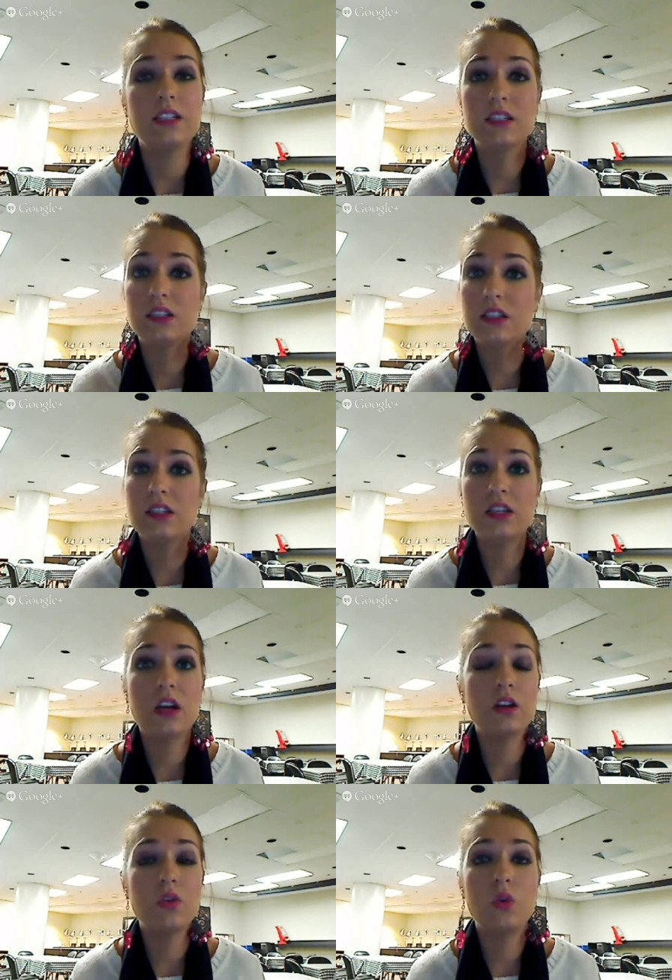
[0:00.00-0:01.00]
he's
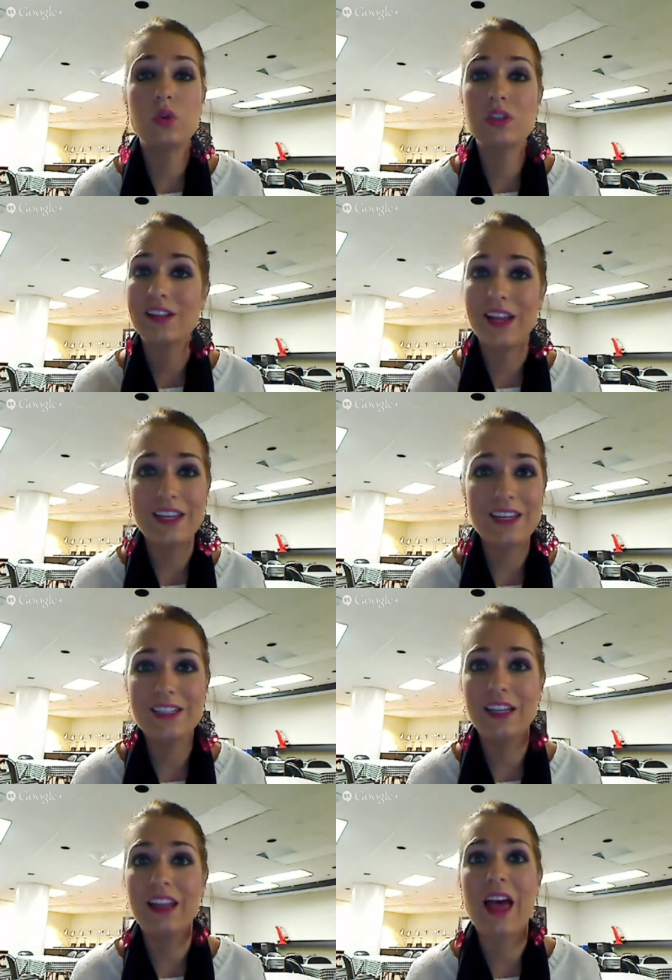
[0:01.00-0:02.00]
assisting on goals like he
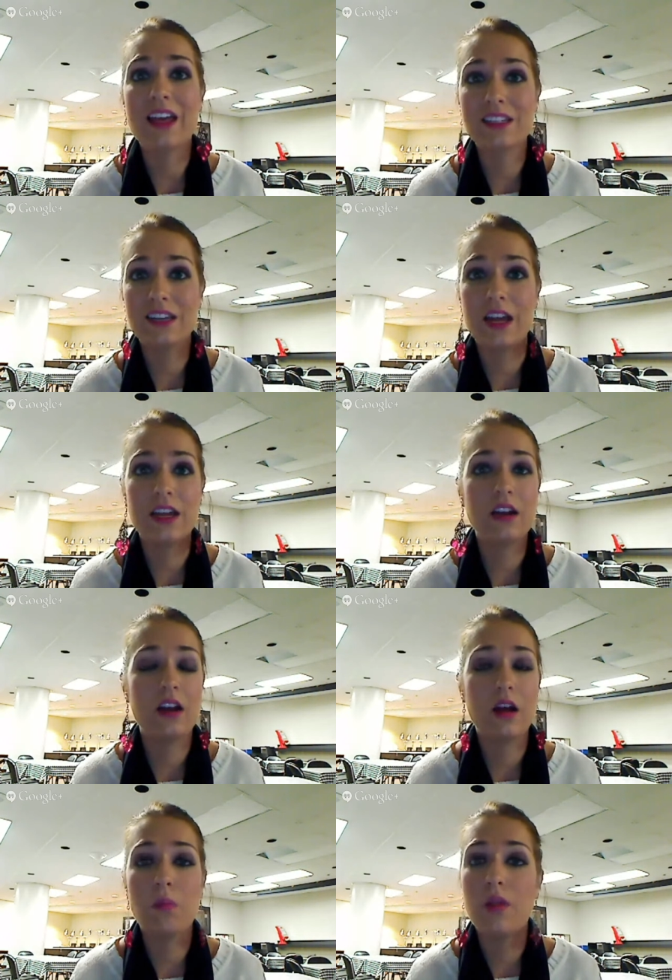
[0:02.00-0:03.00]
did last night
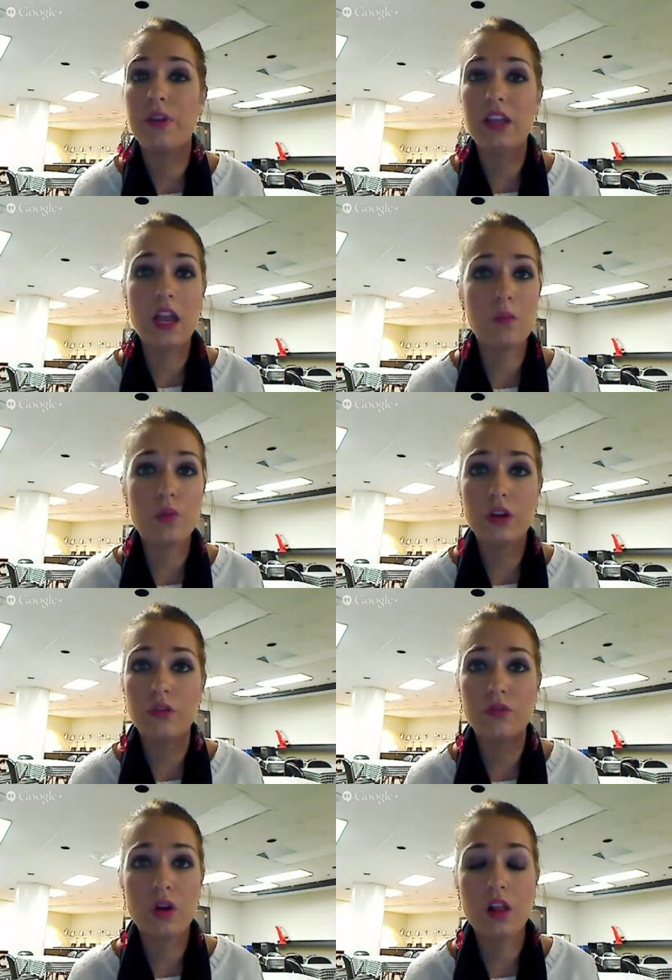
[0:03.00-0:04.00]
on the game
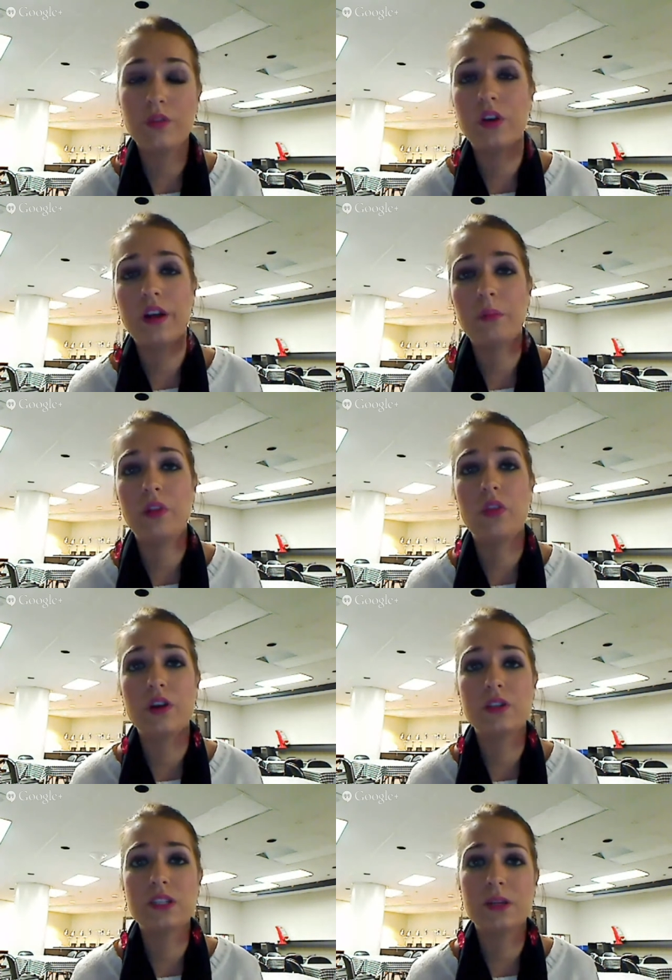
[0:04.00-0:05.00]
winner for Oliver
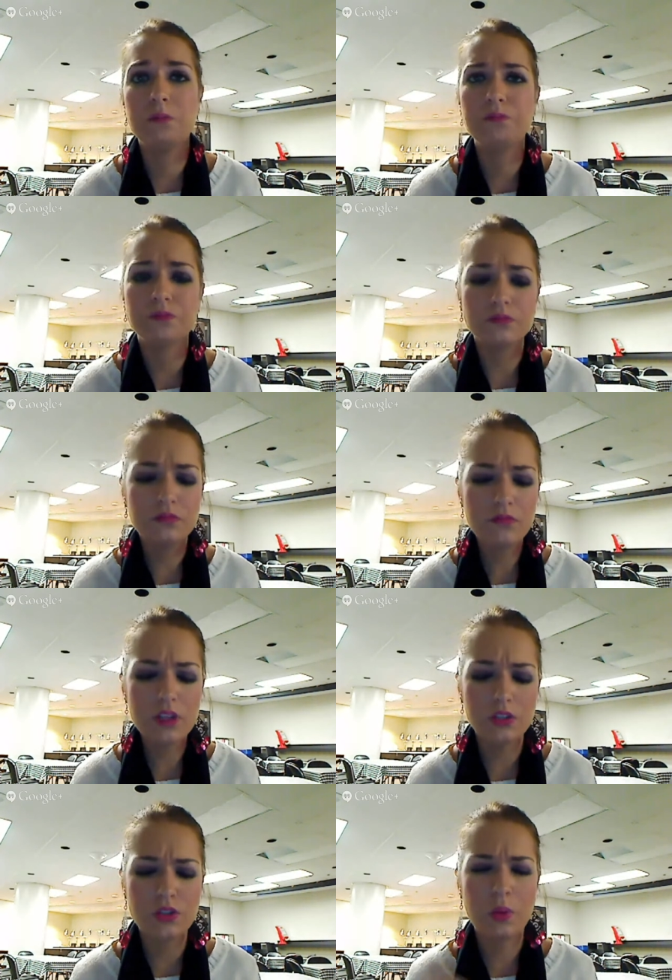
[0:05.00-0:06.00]
Ekman-Larsson.
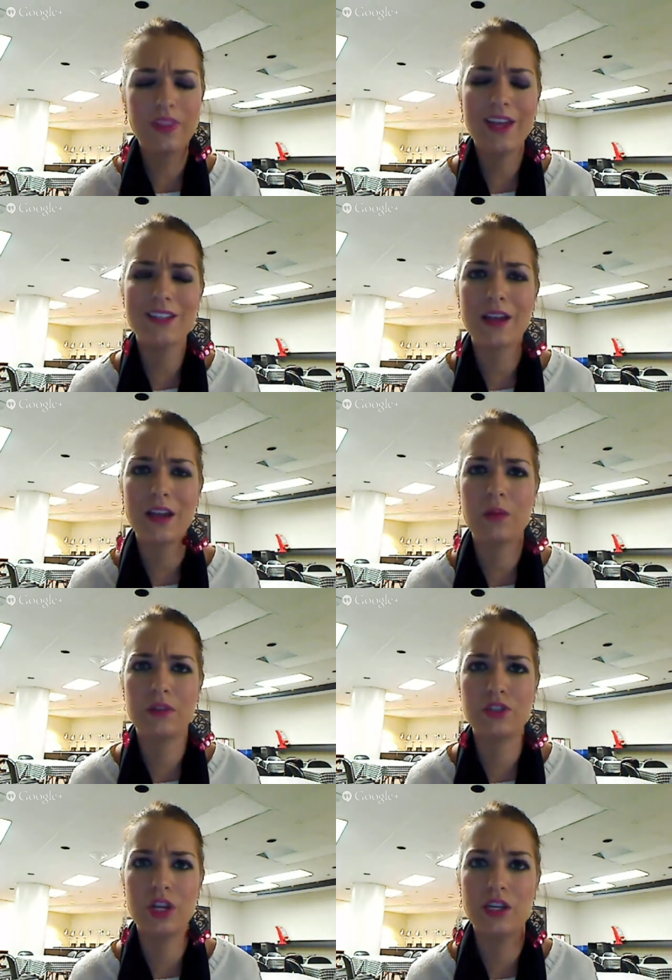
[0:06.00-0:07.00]
So when that
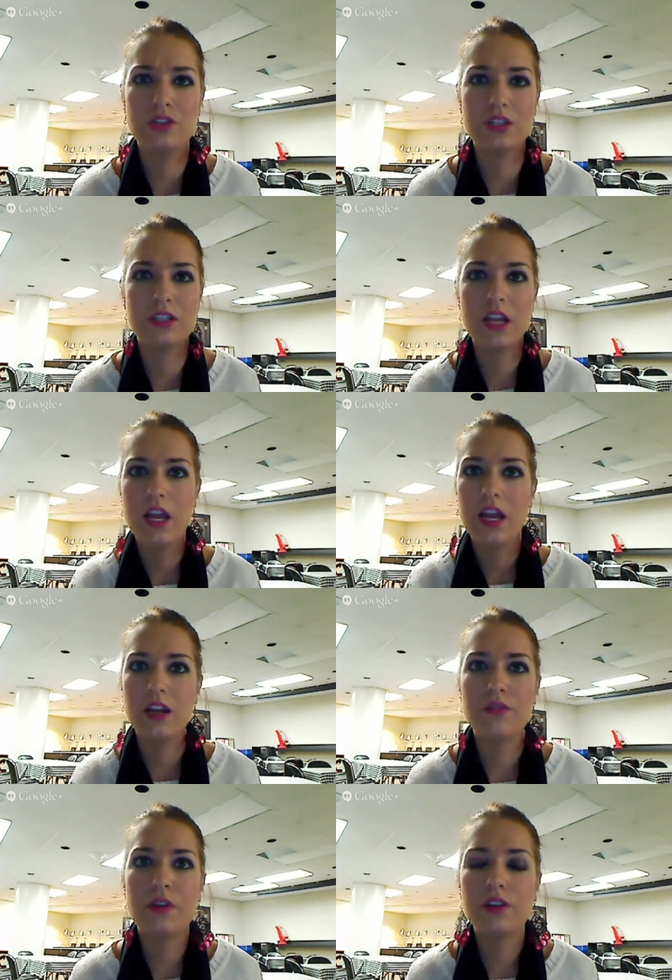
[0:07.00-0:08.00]
dynamic changes, it
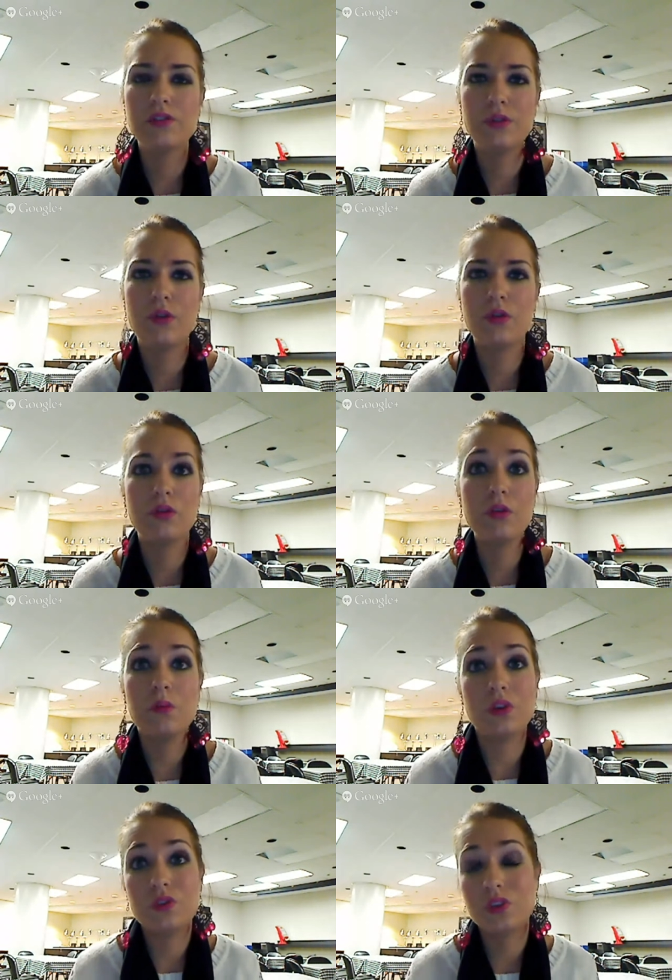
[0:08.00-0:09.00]
affects your whole group,
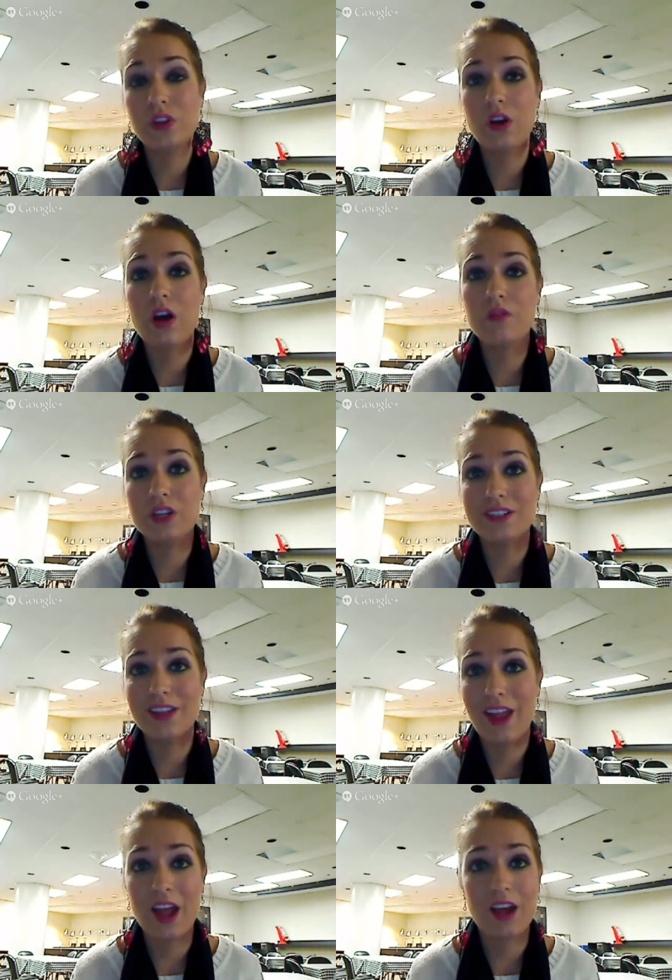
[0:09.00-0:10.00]
and you see the confidence
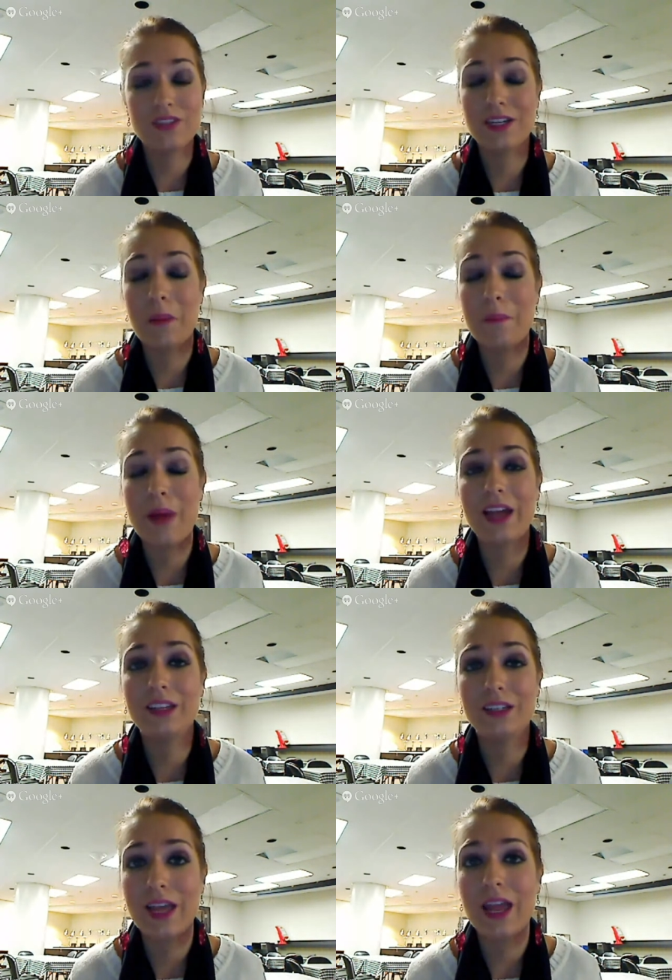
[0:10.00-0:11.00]
they have to come
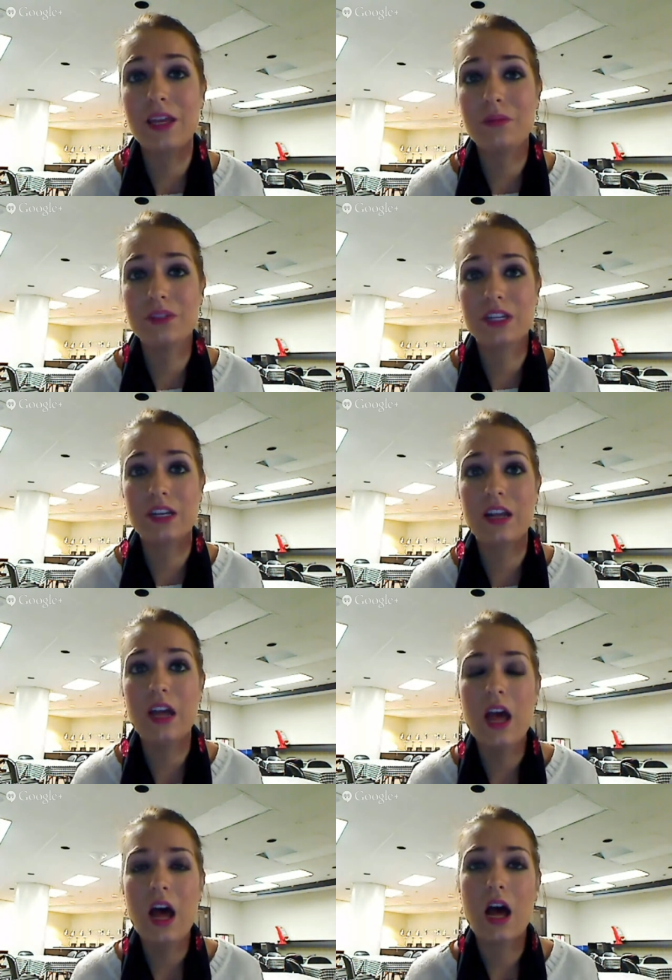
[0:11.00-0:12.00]
back in games. And
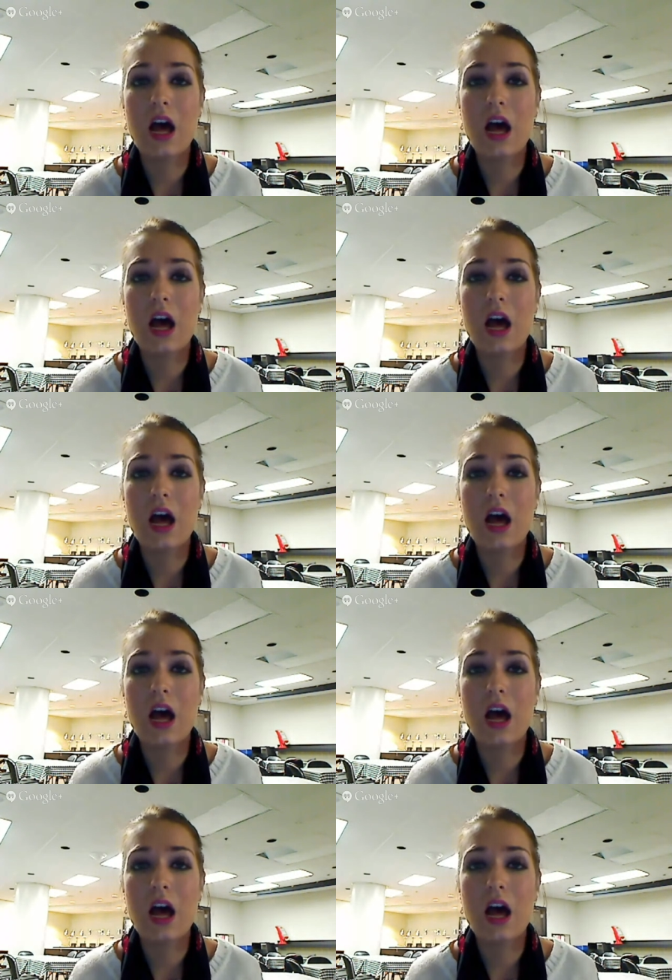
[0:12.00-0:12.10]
